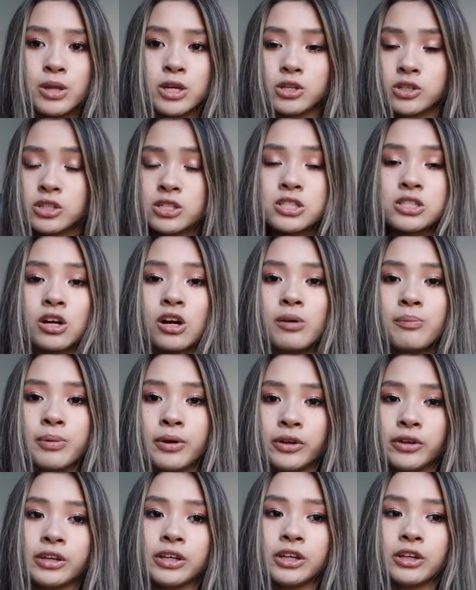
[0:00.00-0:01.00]
that you could start
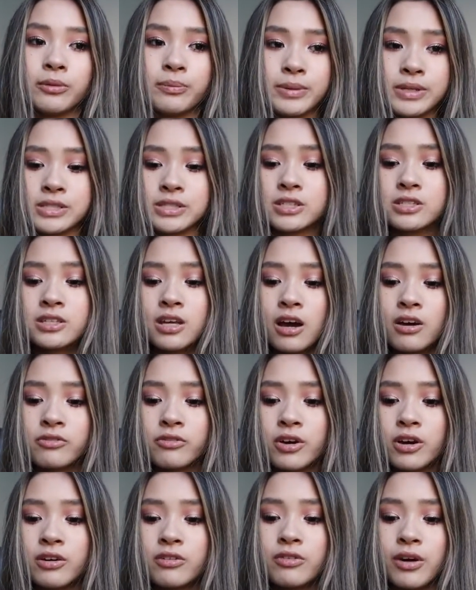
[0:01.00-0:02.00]
building your business
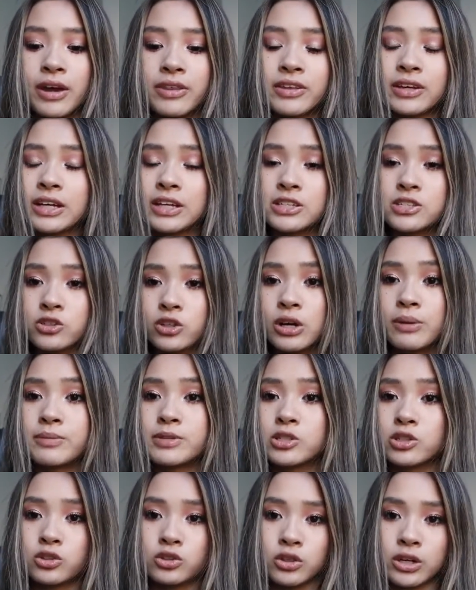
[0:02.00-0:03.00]
off of, I think Instagram
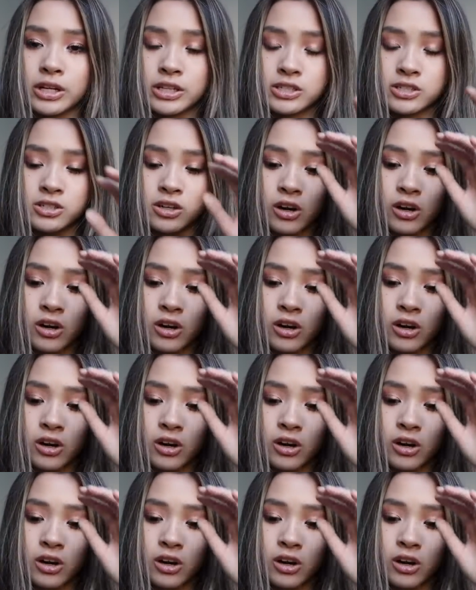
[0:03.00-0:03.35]
is a great